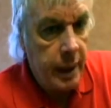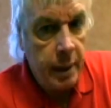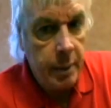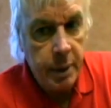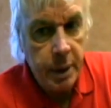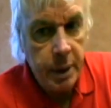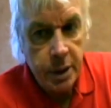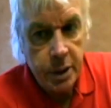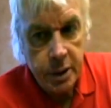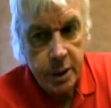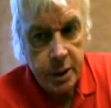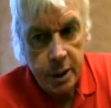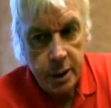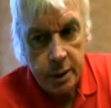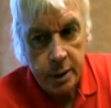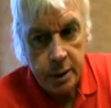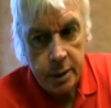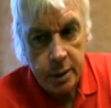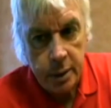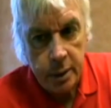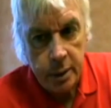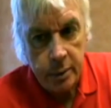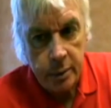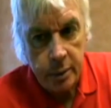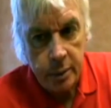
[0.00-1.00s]
an image
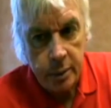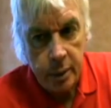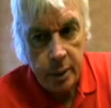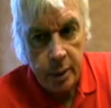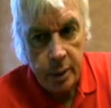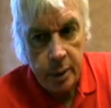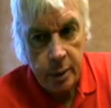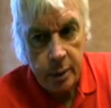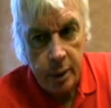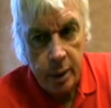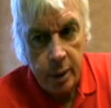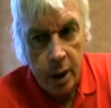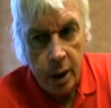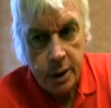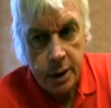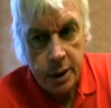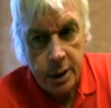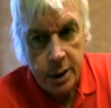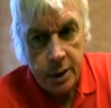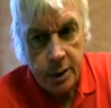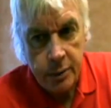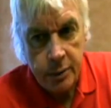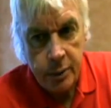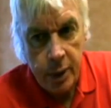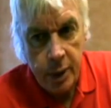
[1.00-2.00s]
that an
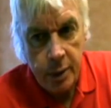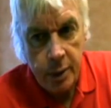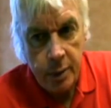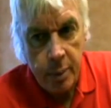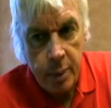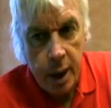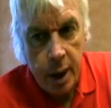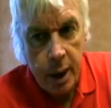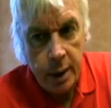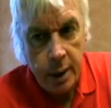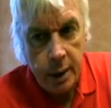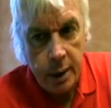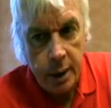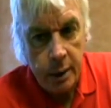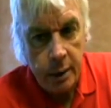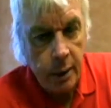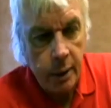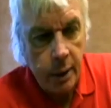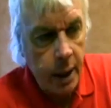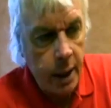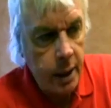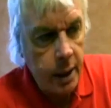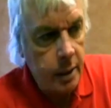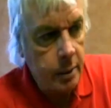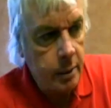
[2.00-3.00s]
artist friend of mine,
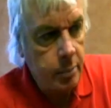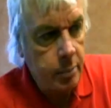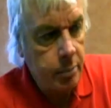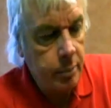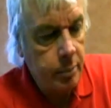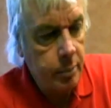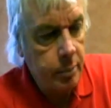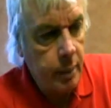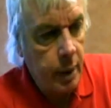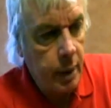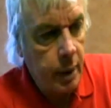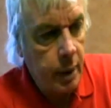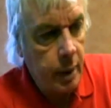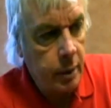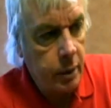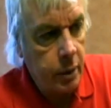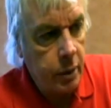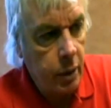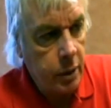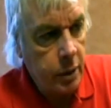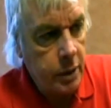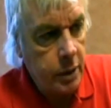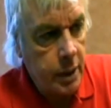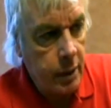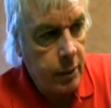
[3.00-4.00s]
Neil Haig,
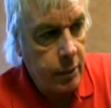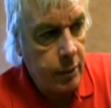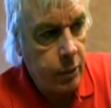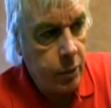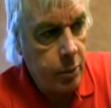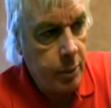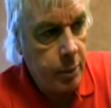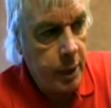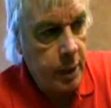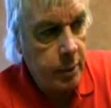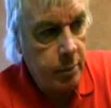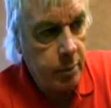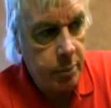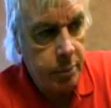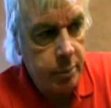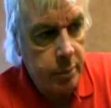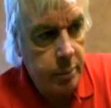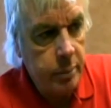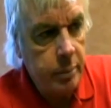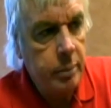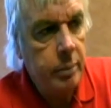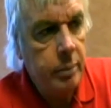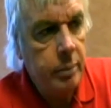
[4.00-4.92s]
knocked out for me and